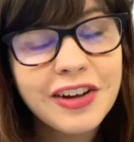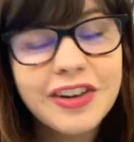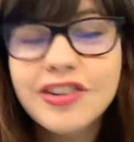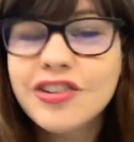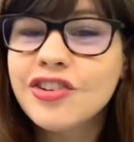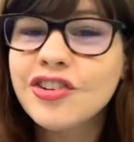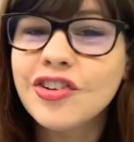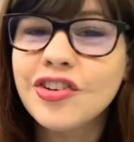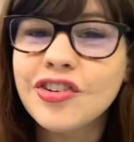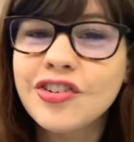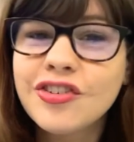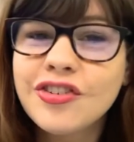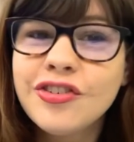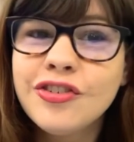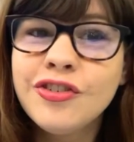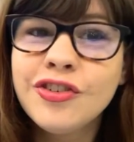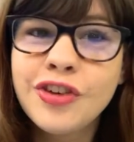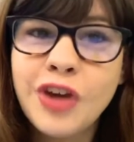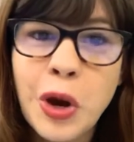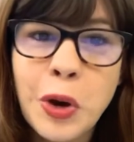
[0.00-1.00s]
She
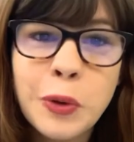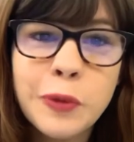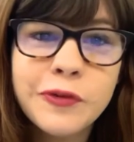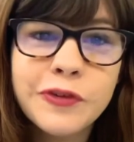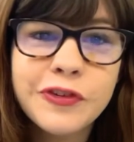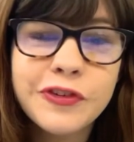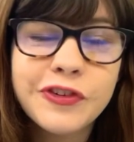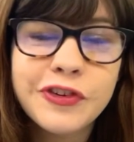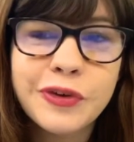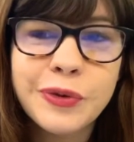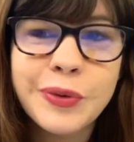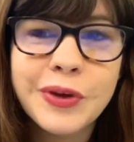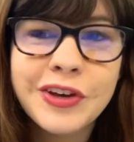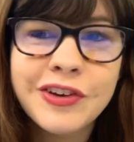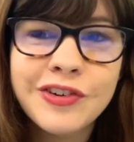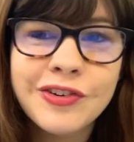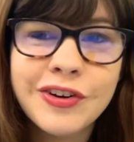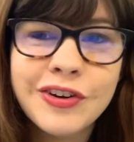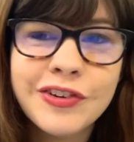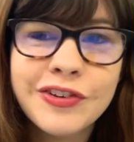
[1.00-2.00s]
goes to
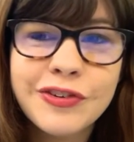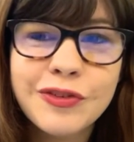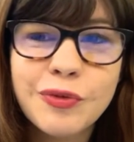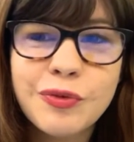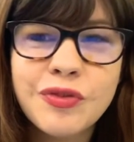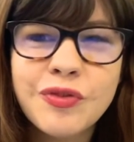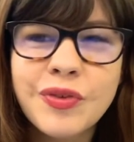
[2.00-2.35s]
Idris